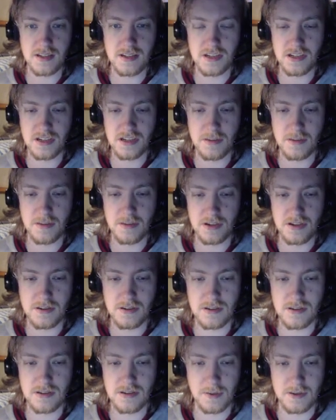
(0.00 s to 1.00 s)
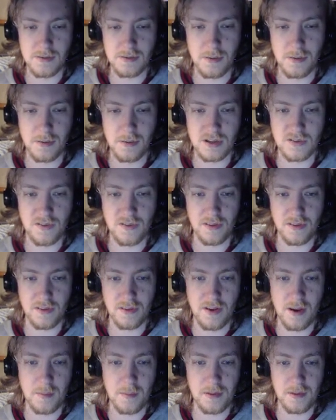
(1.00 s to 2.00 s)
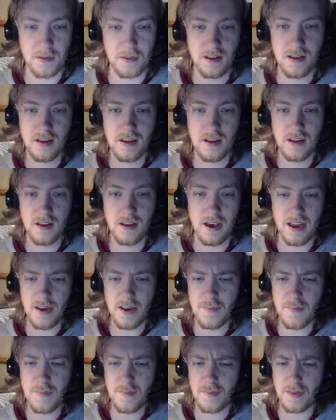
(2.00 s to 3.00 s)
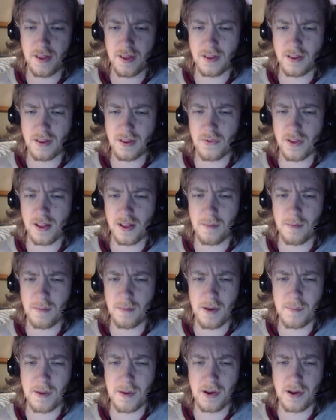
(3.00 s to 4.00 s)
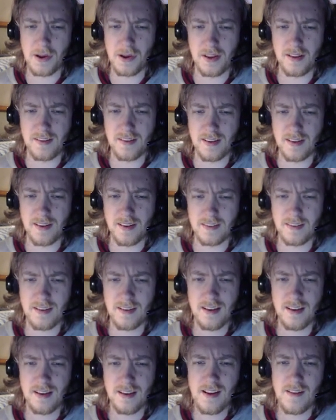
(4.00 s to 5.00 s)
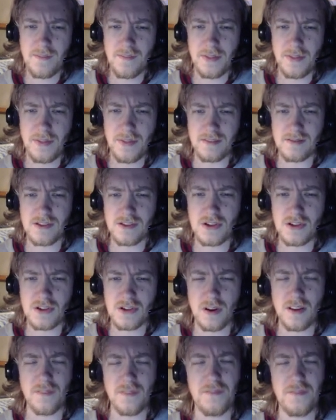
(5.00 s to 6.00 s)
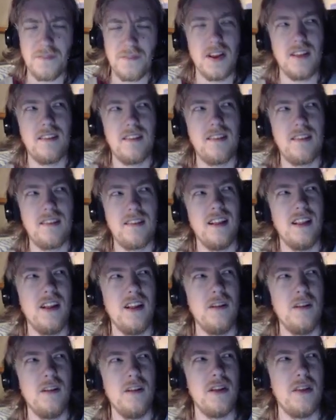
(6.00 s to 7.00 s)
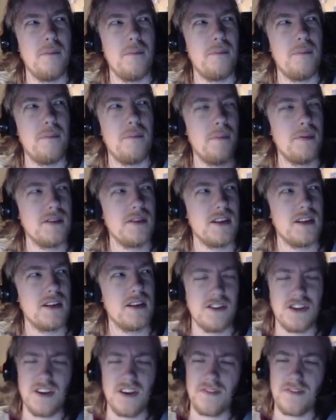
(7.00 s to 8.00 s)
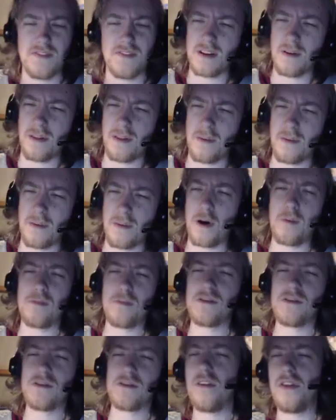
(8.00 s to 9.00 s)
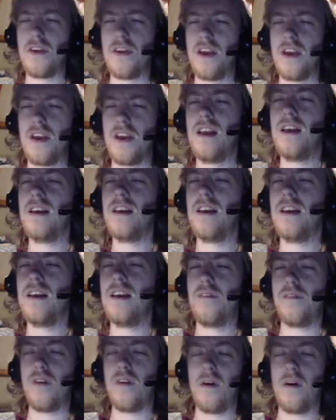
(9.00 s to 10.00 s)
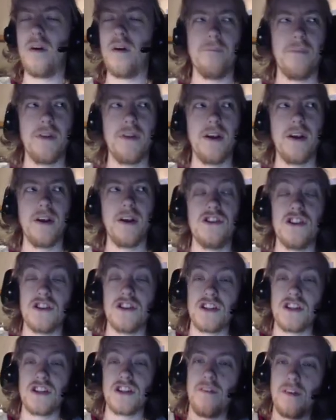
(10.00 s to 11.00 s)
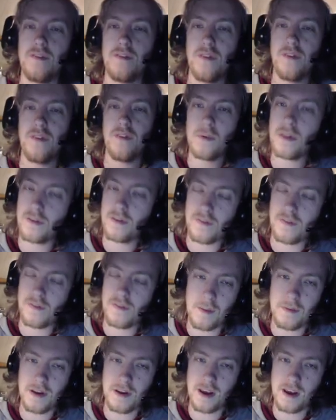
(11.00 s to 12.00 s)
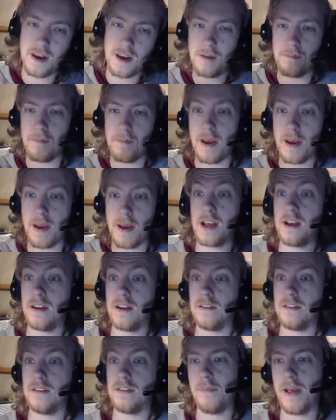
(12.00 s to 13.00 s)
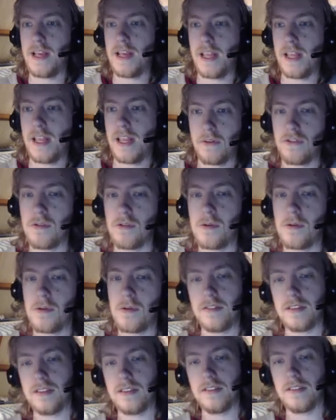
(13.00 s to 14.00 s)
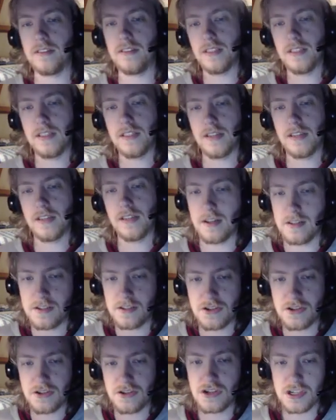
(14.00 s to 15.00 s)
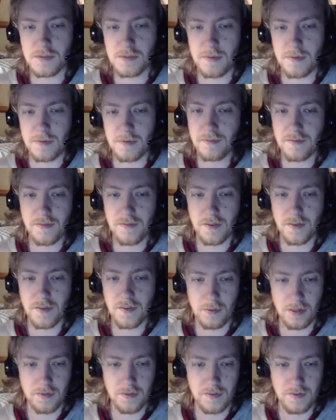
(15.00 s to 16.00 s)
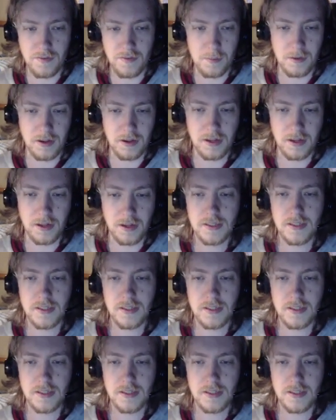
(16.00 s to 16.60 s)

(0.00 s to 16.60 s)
It's just supposed to be us for the family. And even if they don't really mind being on the internet, that sort of defeats a little bit of the purpose. Like it shifts the purpose of the thing from just having fun with the family and making YouTube content, and it should just be fun with the family.